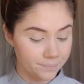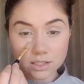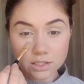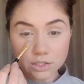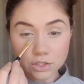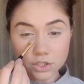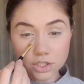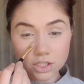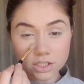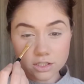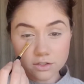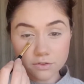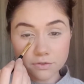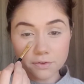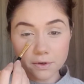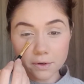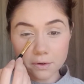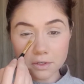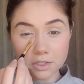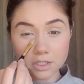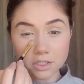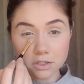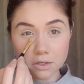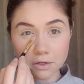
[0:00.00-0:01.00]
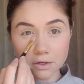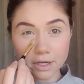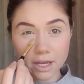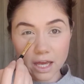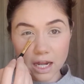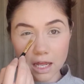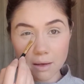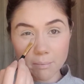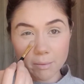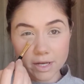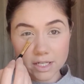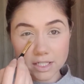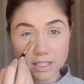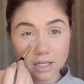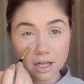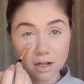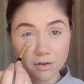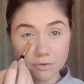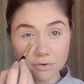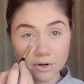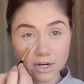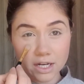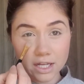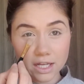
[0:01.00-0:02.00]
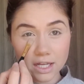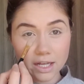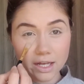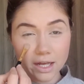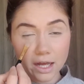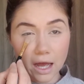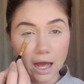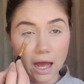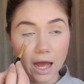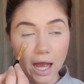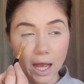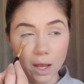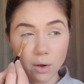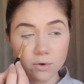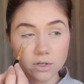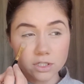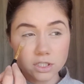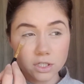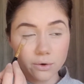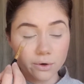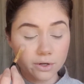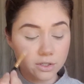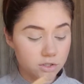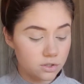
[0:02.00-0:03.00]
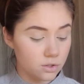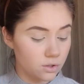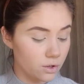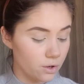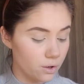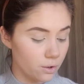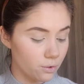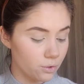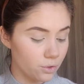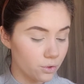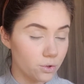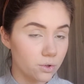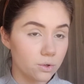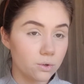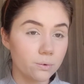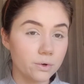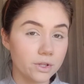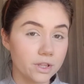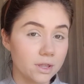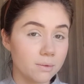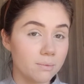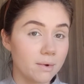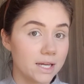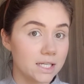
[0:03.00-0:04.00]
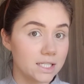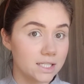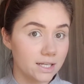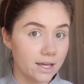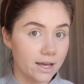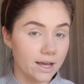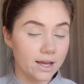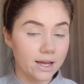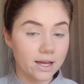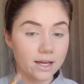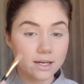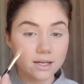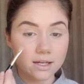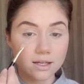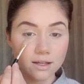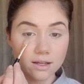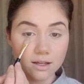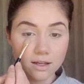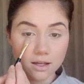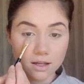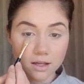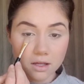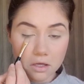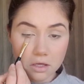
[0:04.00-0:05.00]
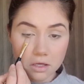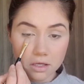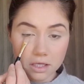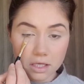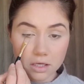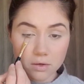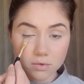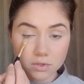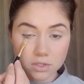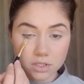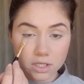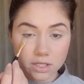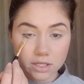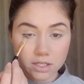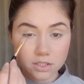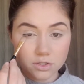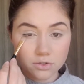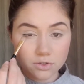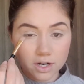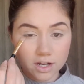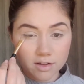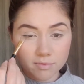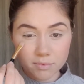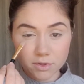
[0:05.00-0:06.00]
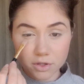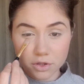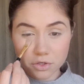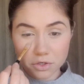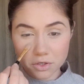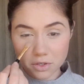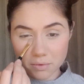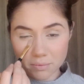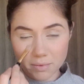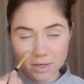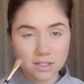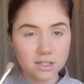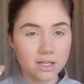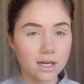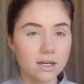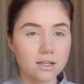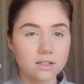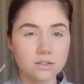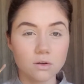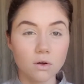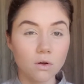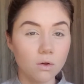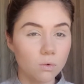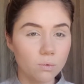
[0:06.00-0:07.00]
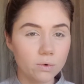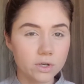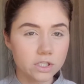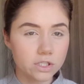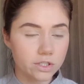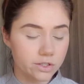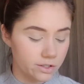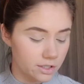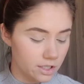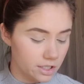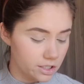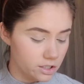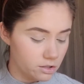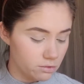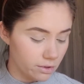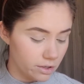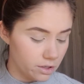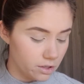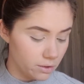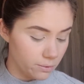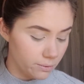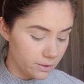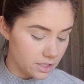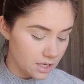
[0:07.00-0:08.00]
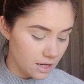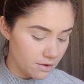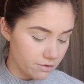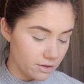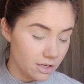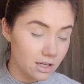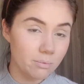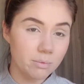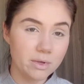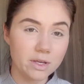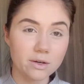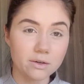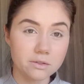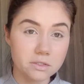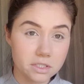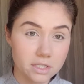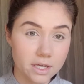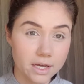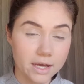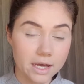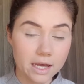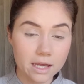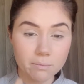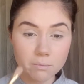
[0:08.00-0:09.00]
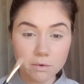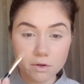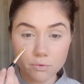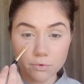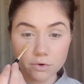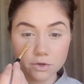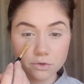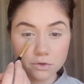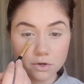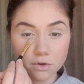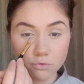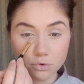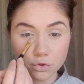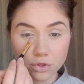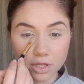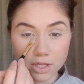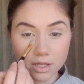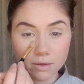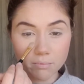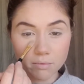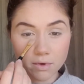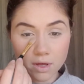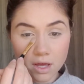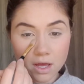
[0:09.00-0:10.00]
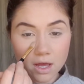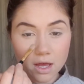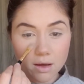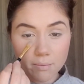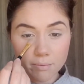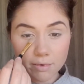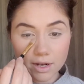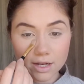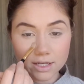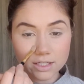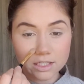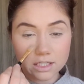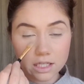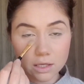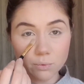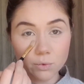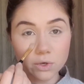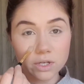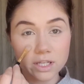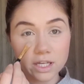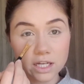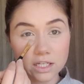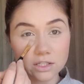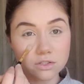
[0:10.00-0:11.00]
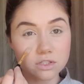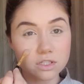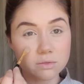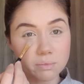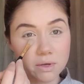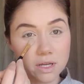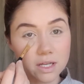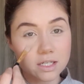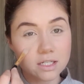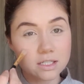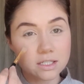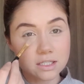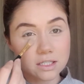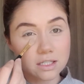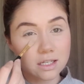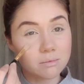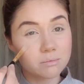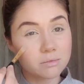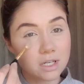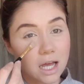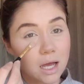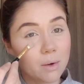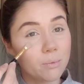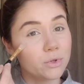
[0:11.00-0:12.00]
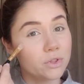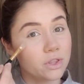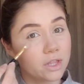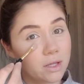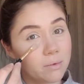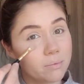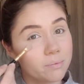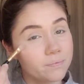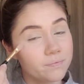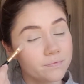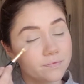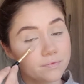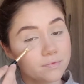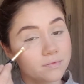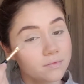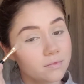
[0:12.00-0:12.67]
just focused on getting myself ready. I was going to go through with my dad. He was going to drive me through. My dad is always early, so I knew we'd definitely be on time if we drove with him. Plus, then we'd get to spend some time with him.